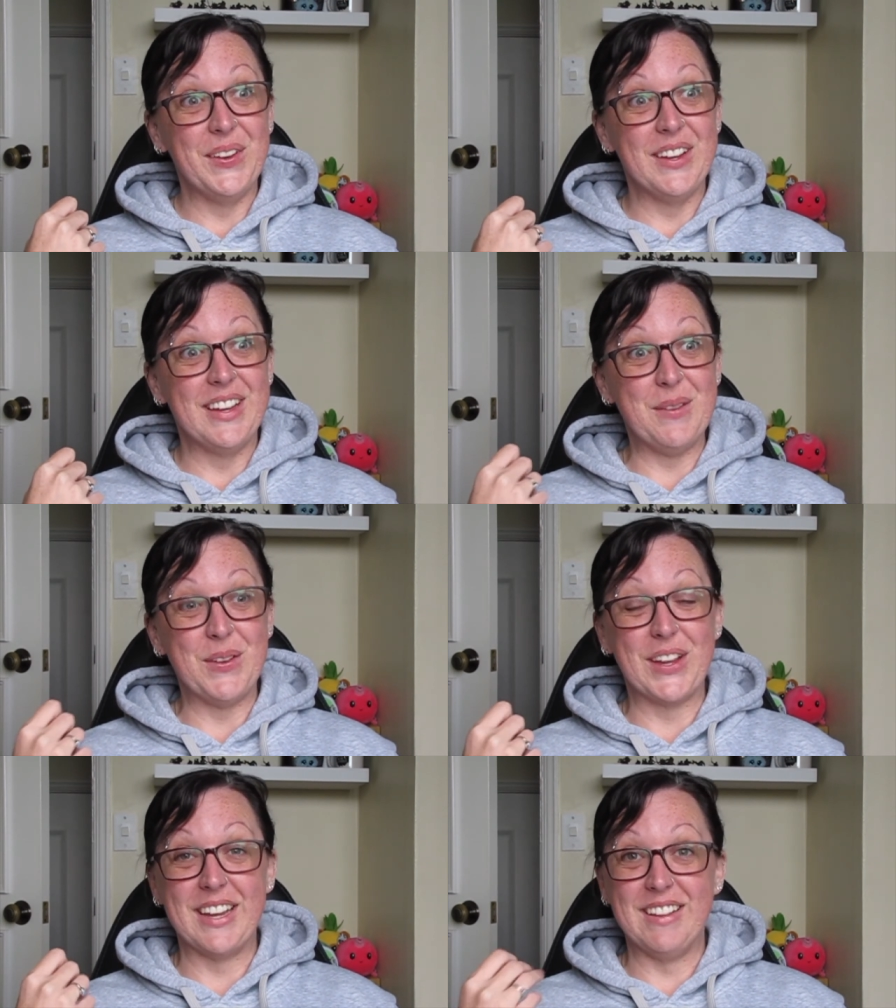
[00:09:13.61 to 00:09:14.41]

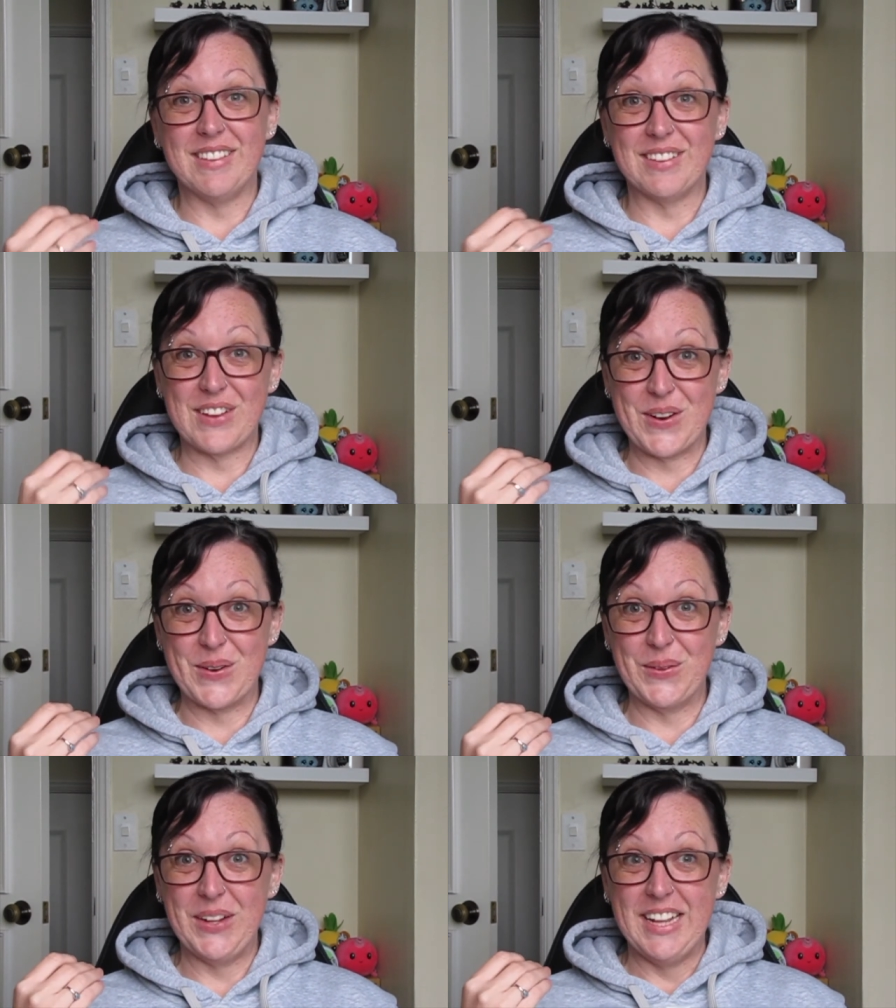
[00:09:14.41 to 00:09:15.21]
Nebuchadnezzar's
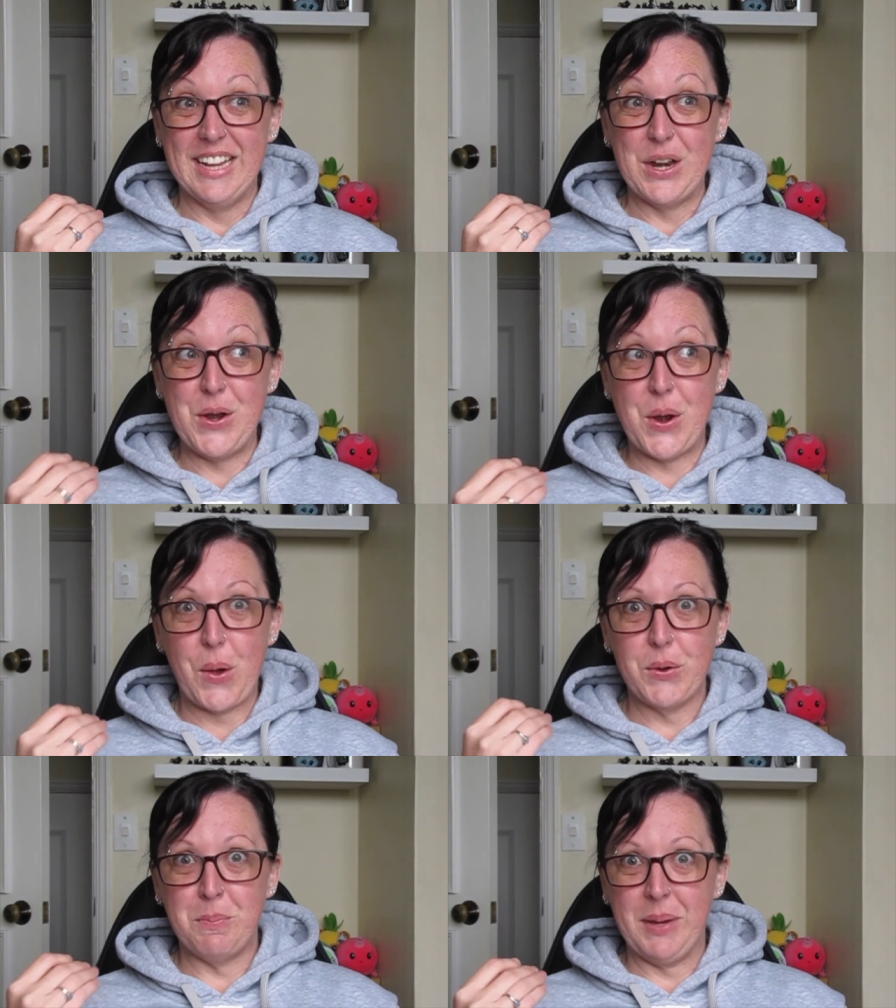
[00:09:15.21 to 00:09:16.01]
whole
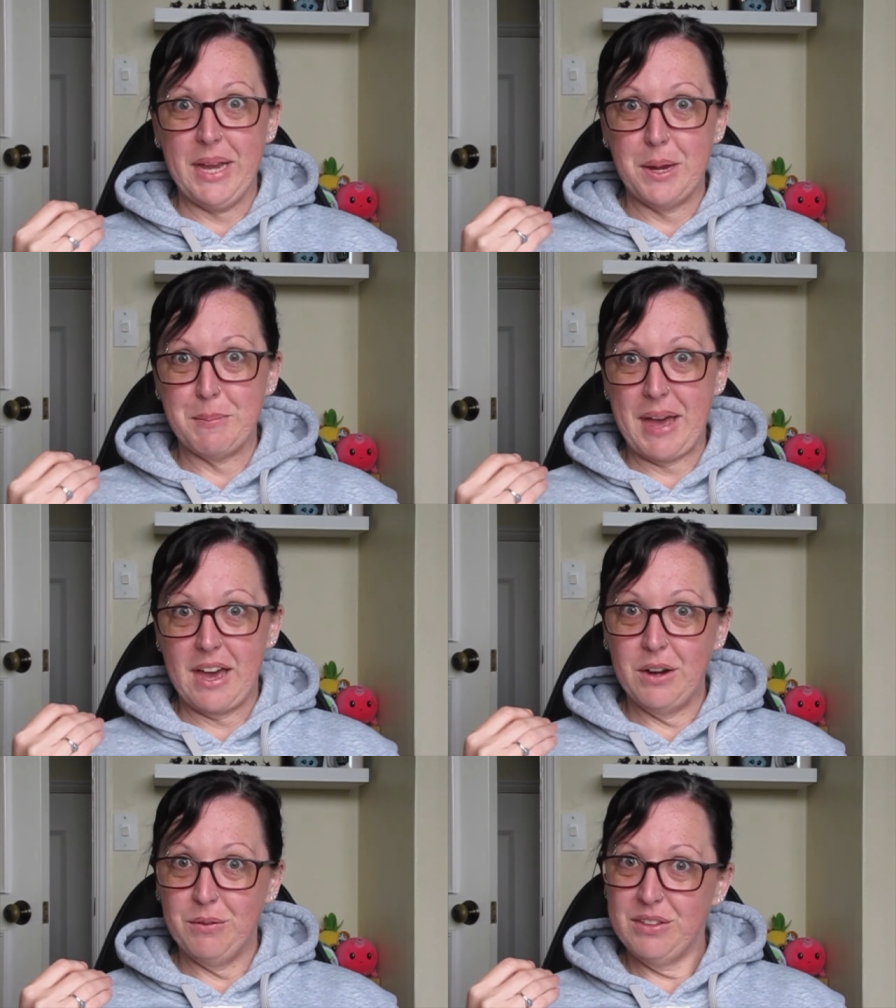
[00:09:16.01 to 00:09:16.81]
not being part of